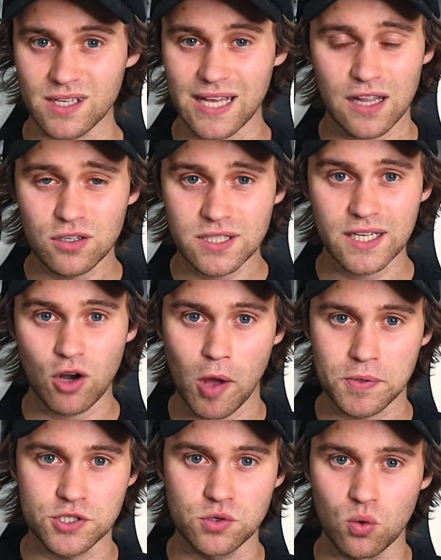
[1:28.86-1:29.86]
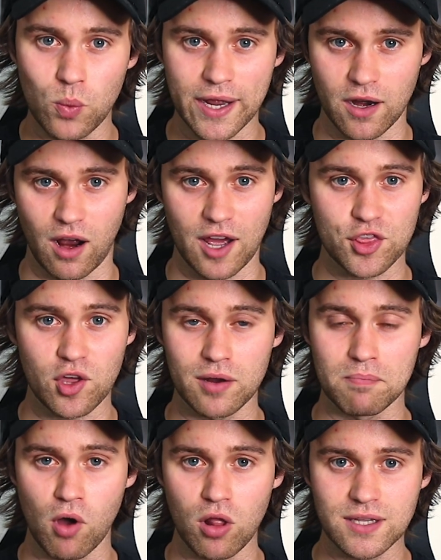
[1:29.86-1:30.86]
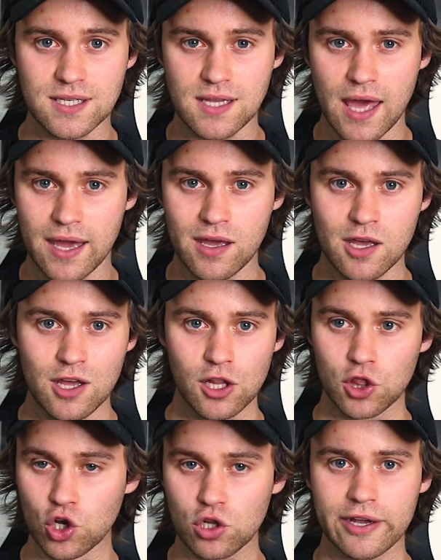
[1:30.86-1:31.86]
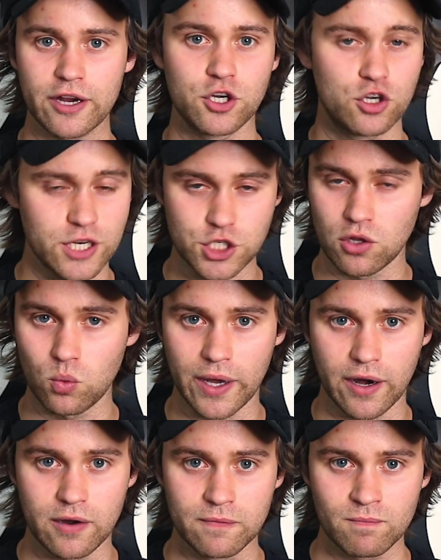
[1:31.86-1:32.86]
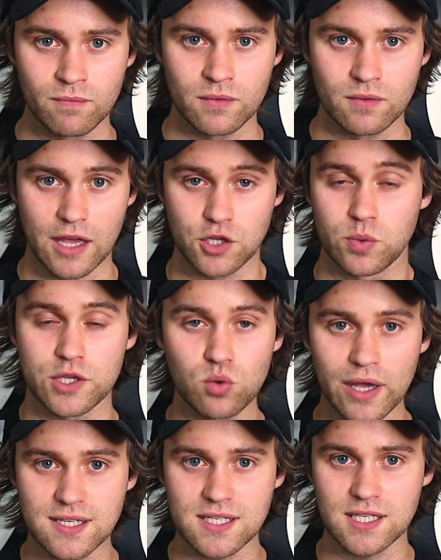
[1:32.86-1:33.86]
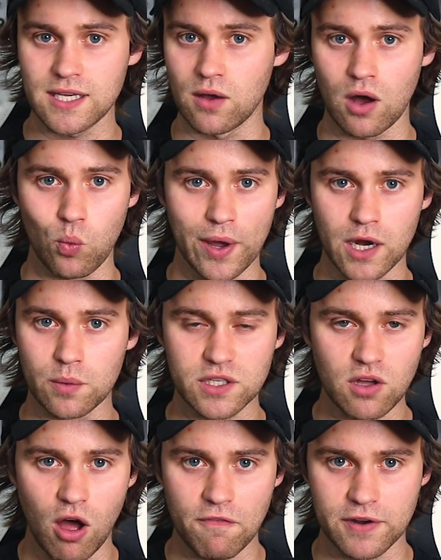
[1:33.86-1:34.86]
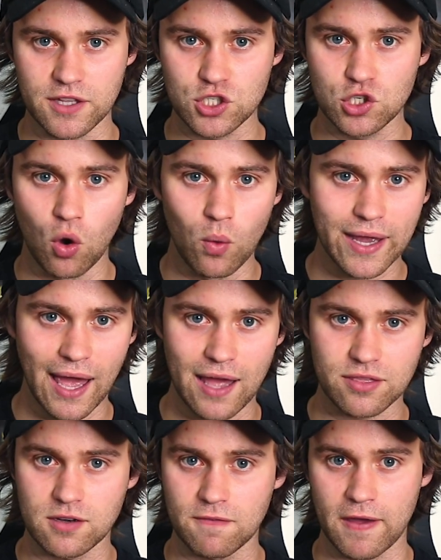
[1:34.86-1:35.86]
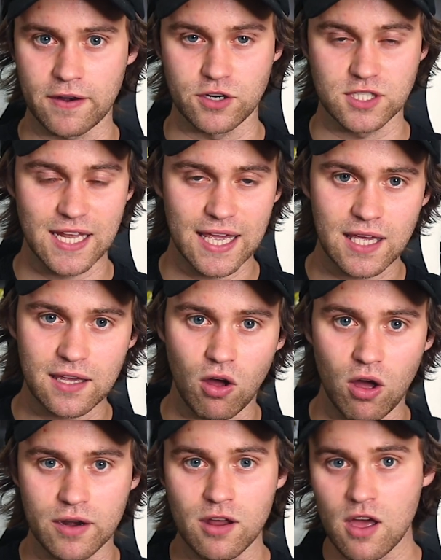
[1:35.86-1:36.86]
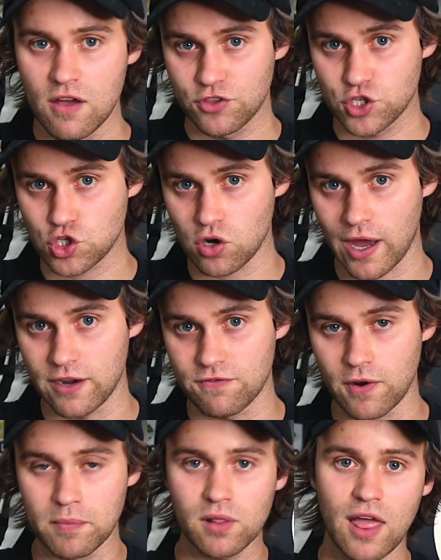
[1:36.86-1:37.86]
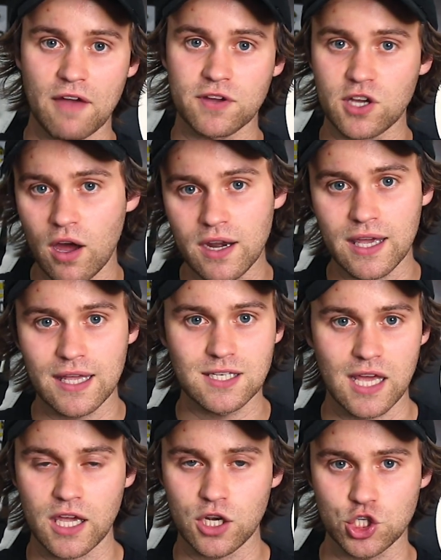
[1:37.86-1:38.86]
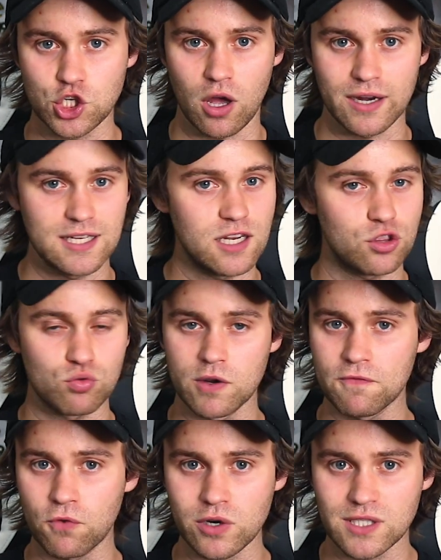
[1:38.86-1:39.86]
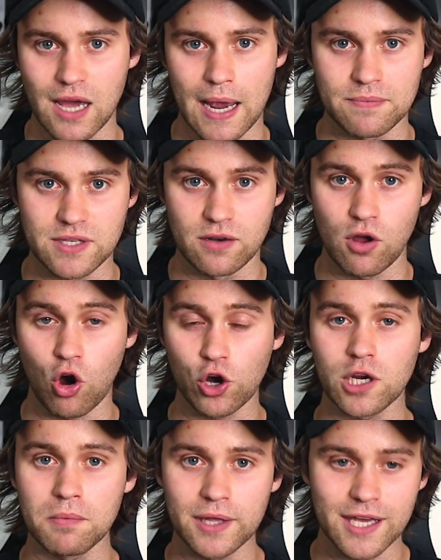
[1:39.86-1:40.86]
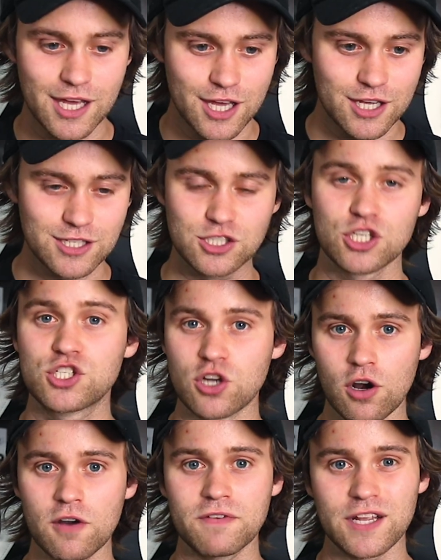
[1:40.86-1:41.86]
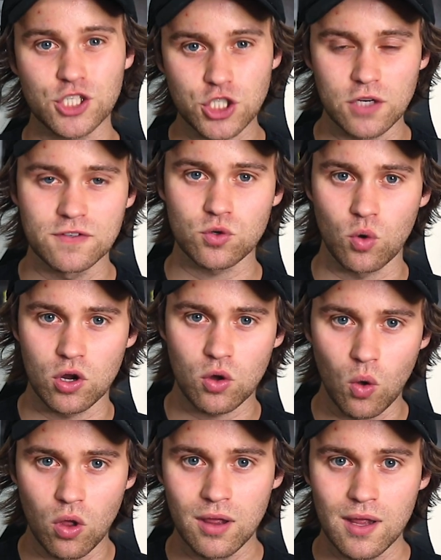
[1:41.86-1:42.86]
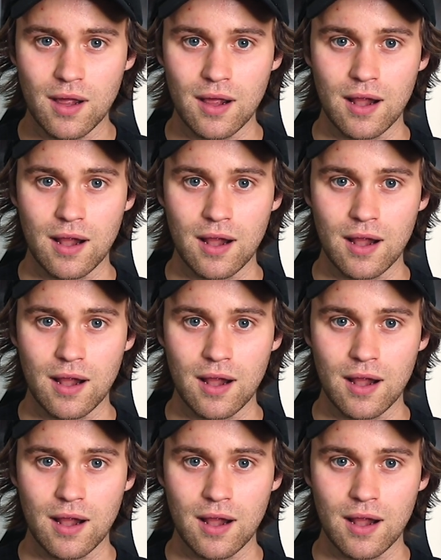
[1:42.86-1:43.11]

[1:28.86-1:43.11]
that looks like an option to a winger. I thought Malen today looked like a traditional winger. That is what you like to see, a winger with confidence, going at the defenders, taking on stride from the left, cutting in, taking a shot. He did it 3-4 times and arguably deserved and should have scored a goal.